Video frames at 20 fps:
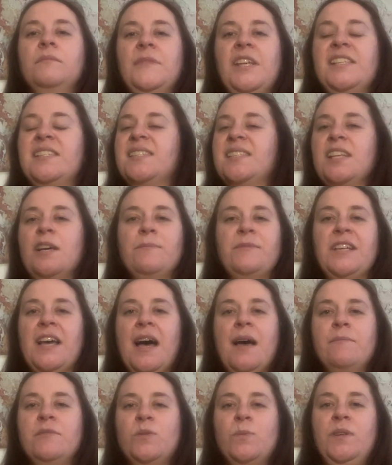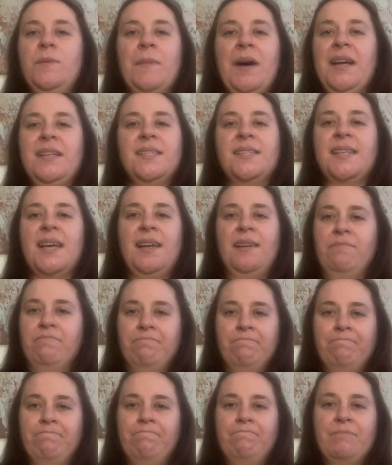And sometimes we might say,
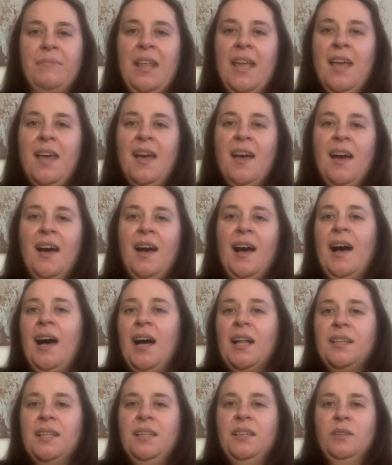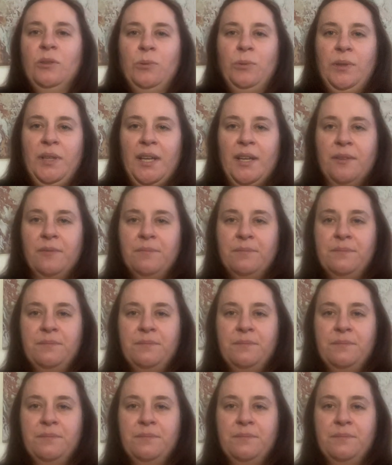hallelujah.